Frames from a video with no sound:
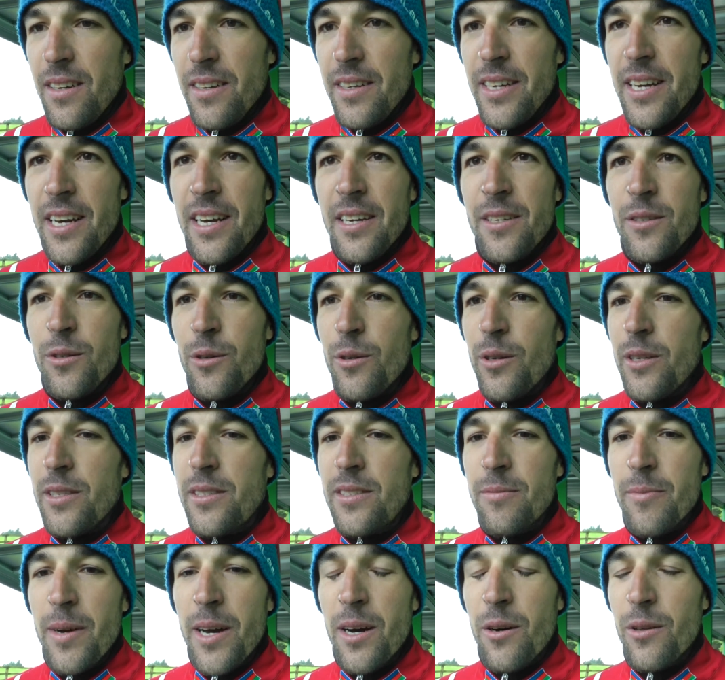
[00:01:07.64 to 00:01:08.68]
Yeah, I knew
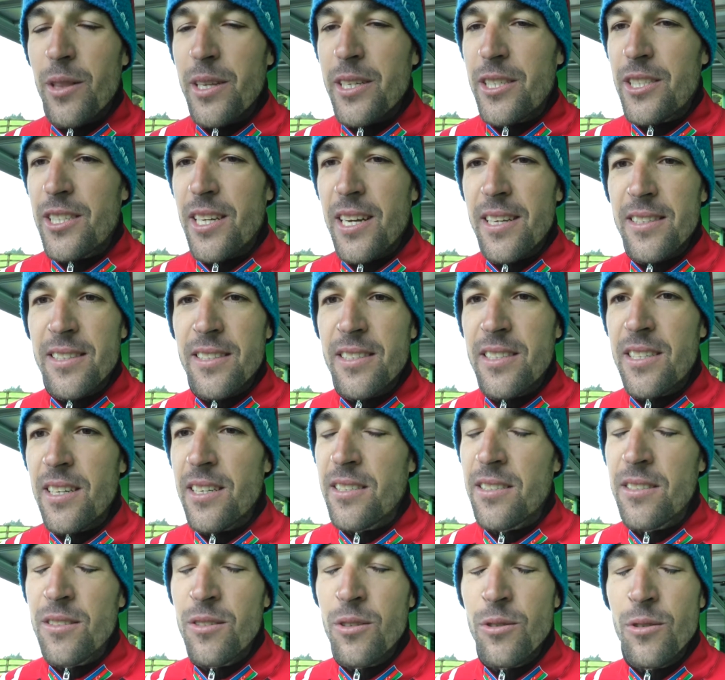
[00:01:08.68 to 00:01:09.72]
it's my only chance
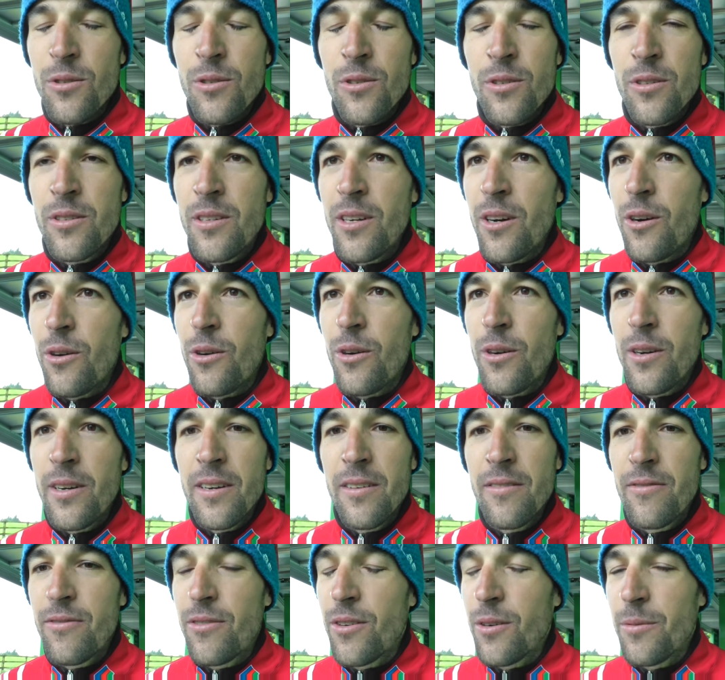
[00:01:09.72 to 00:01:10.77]
just to go
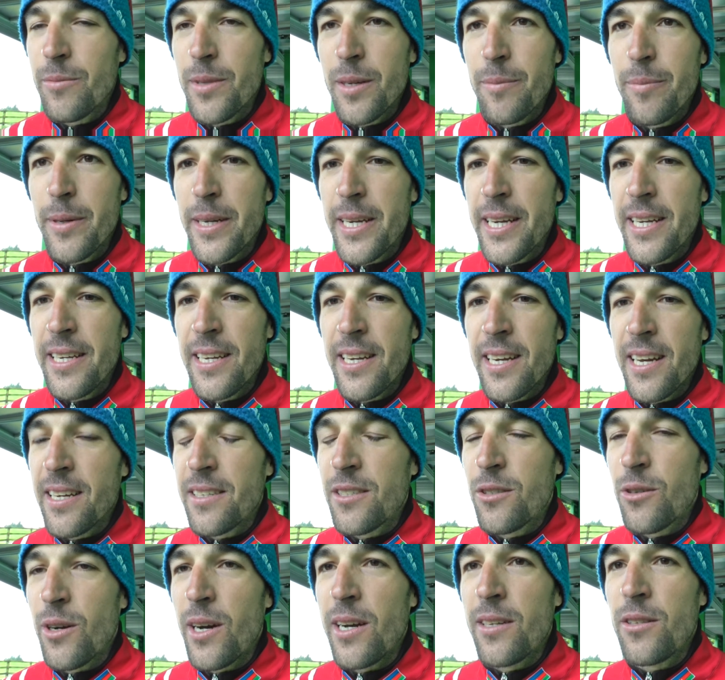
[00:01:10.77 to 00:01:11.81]
from the beginning
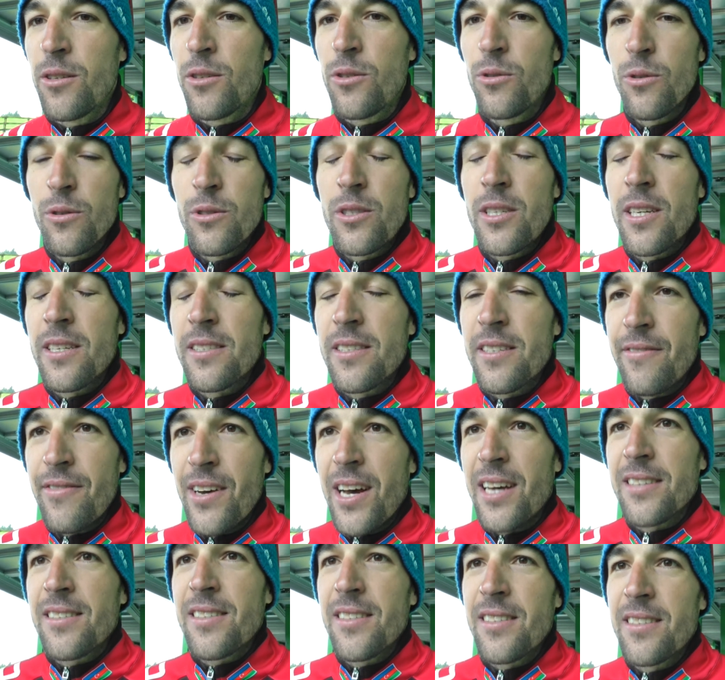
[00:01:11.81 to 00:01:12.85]
and try to do just the
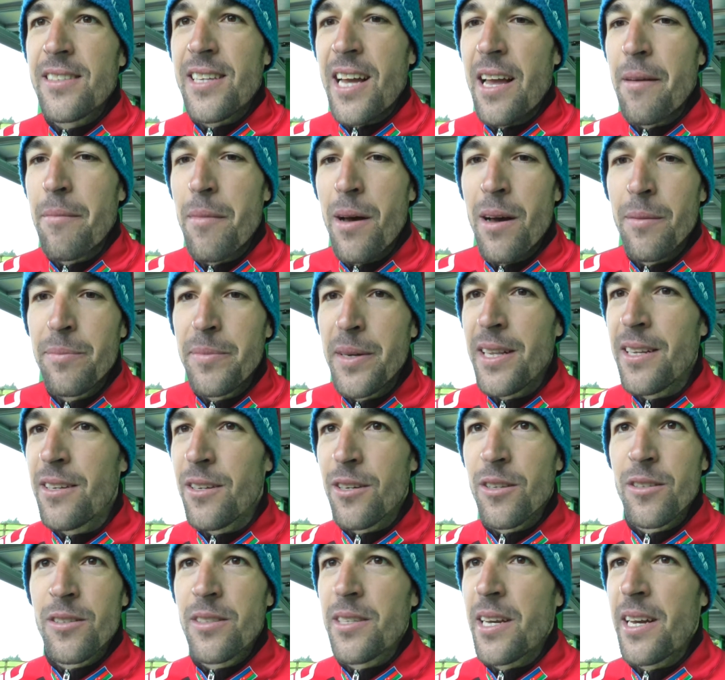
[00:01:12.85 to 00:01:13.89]
fastest time uphill,
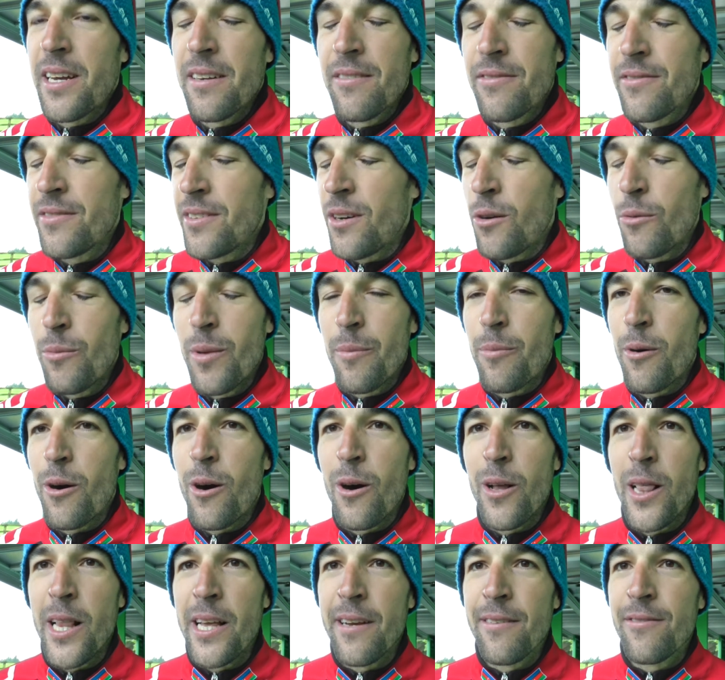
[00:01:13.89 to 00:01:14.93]
because I have no more
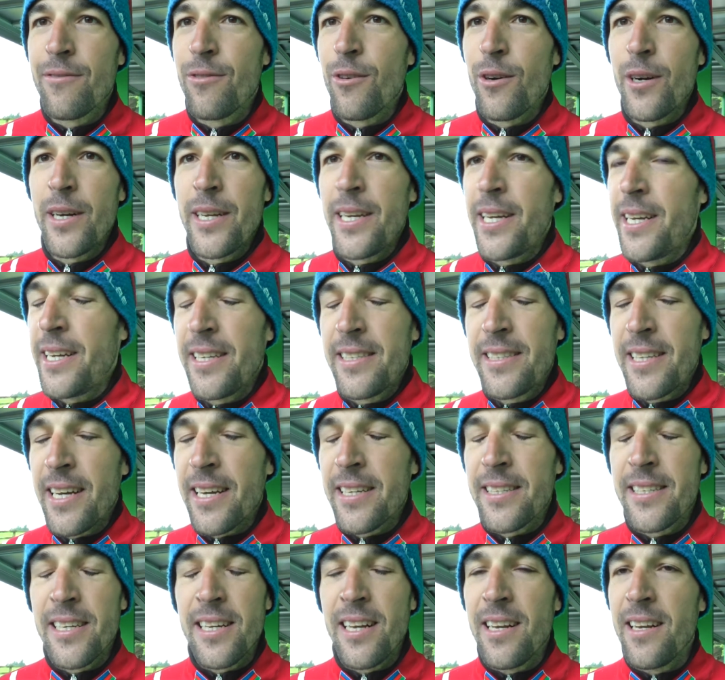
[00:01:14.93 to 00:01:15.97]
power left for any
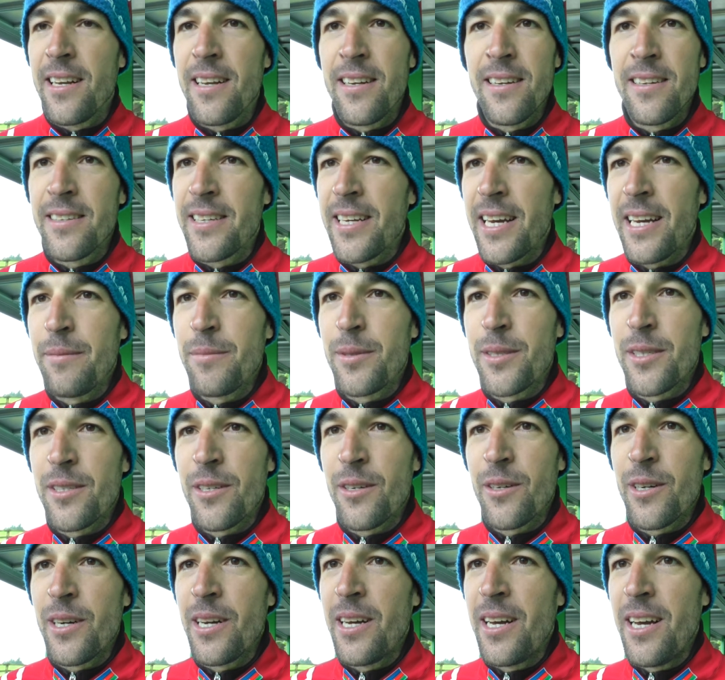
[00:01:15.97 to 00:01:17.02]
tactical games, you
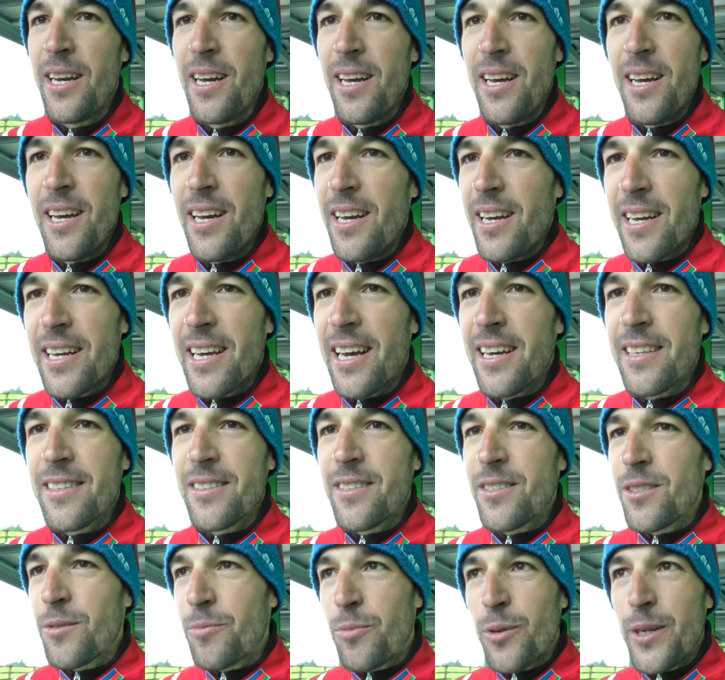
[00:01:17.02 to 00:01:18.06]
know.
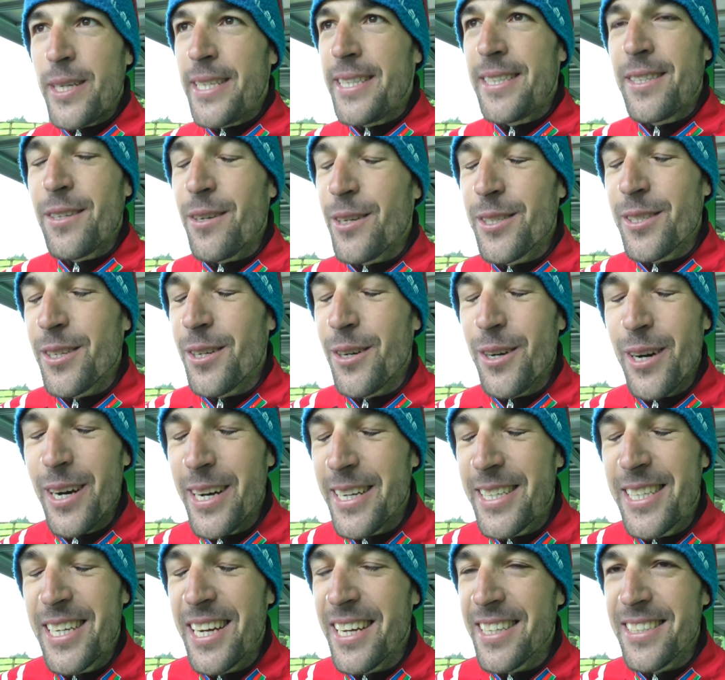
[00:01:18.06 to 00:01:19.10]
Can't sprint or so,
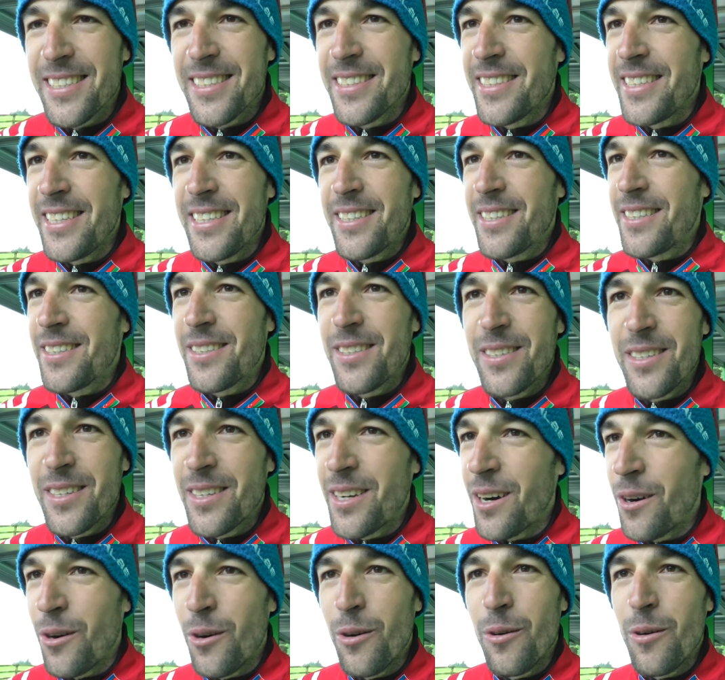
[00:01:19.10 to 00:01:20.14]
I just need to
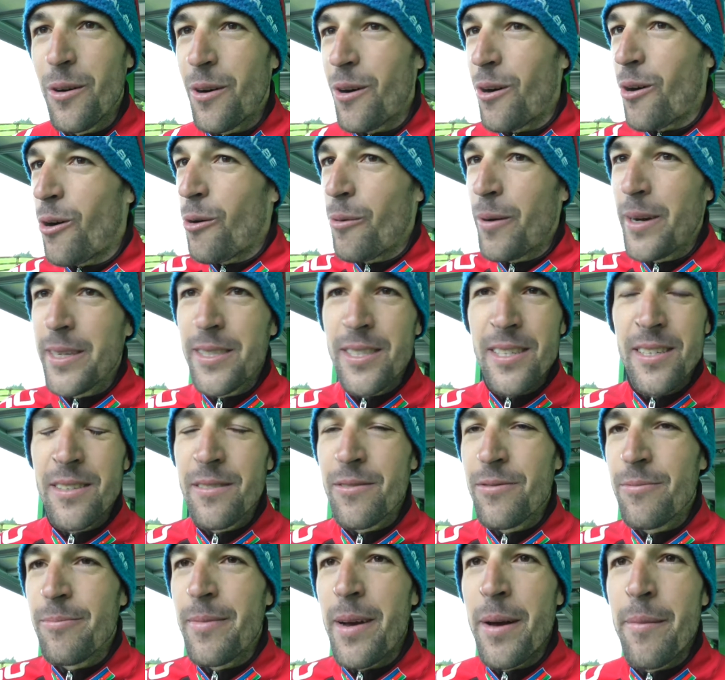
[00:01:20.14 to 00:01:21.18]
go always
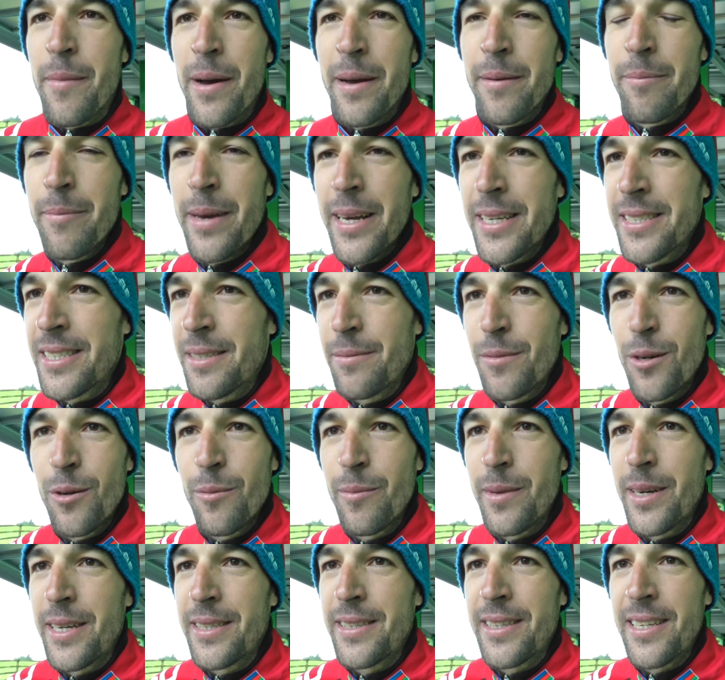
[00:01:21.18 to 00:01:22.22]
at my, my
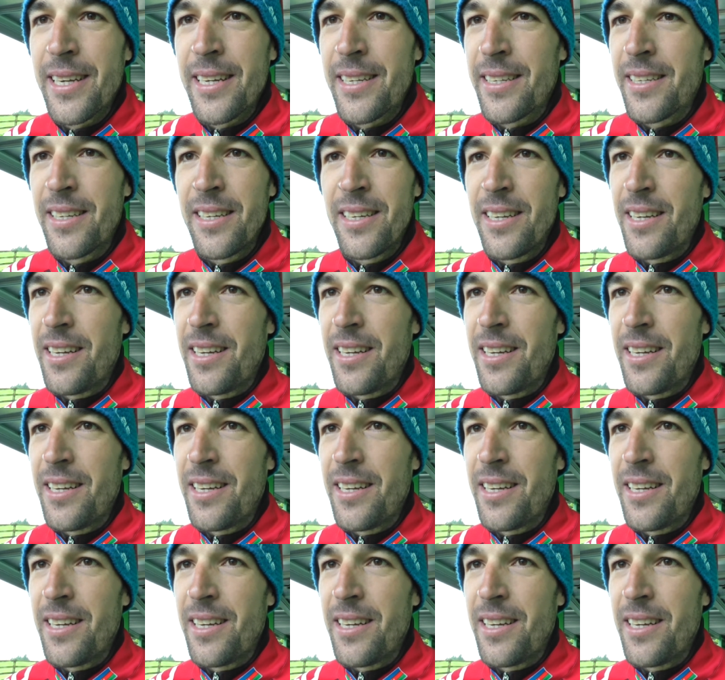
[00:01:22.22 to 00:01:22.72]
maximum, and then